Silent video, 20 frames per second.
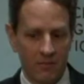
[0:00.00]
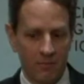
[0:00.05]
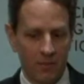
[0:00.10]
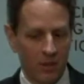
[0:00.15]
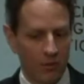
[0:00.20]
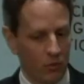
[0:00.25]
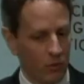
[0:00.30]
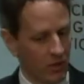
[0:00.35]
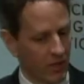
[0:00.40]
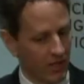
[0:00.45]

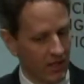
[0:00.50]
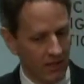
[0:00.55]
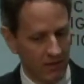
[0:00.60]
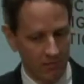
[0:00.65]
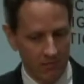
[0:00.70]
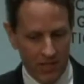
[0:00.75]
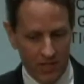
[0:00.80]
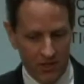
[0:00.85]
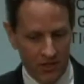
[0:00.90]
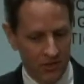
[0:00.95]
but we're going
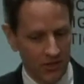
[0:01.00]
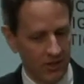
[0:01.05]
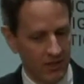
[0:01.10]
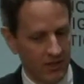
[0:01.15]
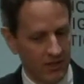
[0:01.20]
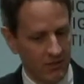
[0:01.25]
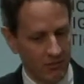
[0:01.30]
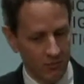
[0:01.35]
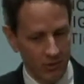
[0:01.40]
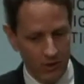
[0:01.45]
to make sure
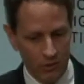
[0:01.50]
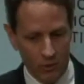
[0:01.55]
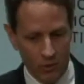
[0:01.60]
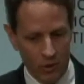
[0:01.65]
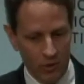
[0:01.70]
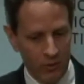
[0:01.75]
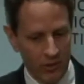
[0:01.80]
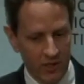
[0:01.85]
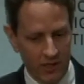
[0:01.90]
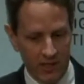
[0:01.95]
that we
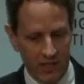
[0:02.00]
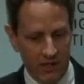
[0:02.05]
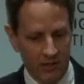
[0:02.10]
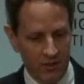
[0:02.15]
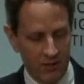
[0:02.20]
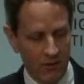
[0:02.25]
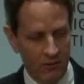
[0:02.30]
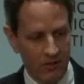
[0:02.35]
work with the Congress